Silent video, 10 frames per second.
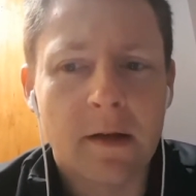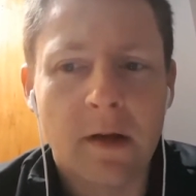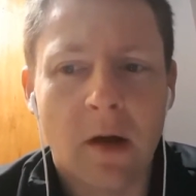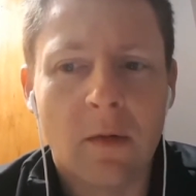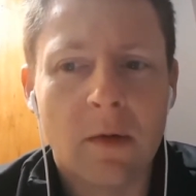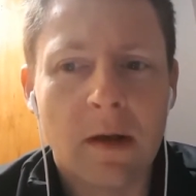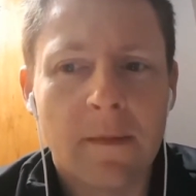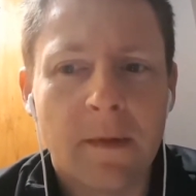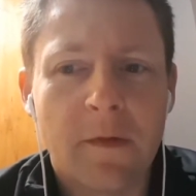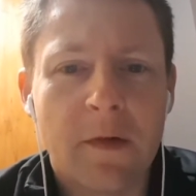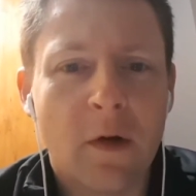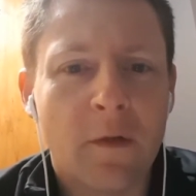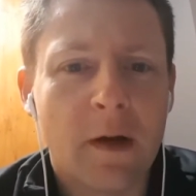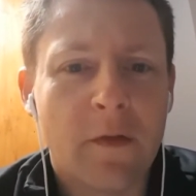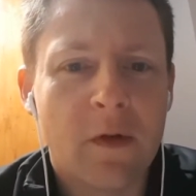you know, if you
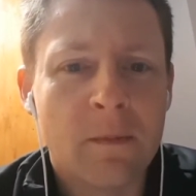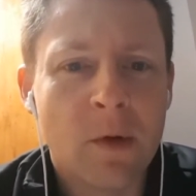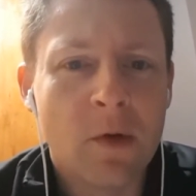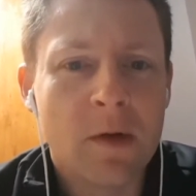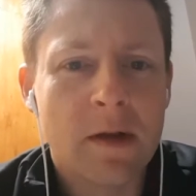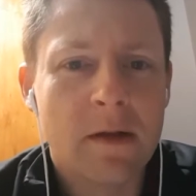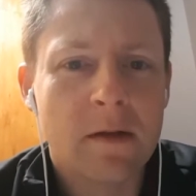don't, if your mood,